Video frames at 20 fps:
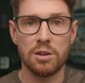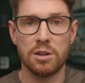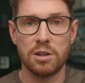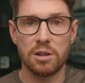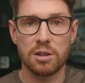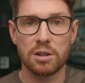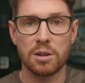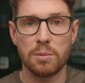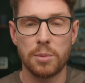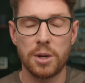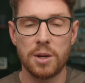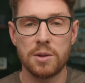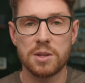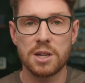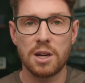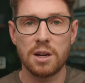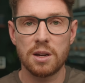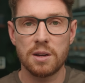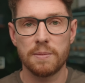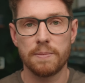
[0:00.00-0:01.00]
your
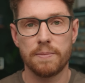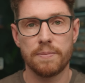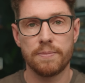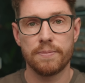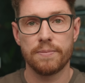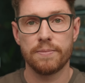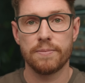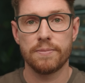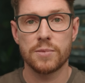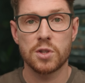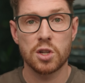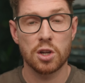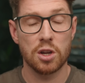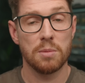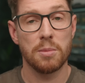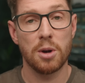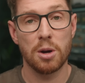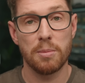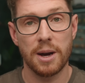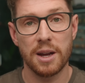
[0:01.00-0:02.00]
computer to
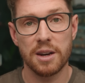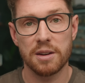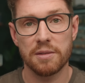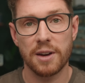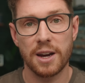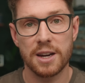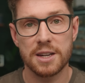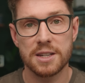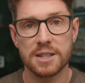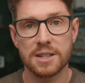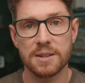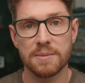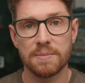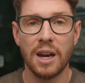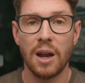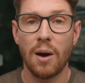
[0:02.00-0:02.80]
your mobile device.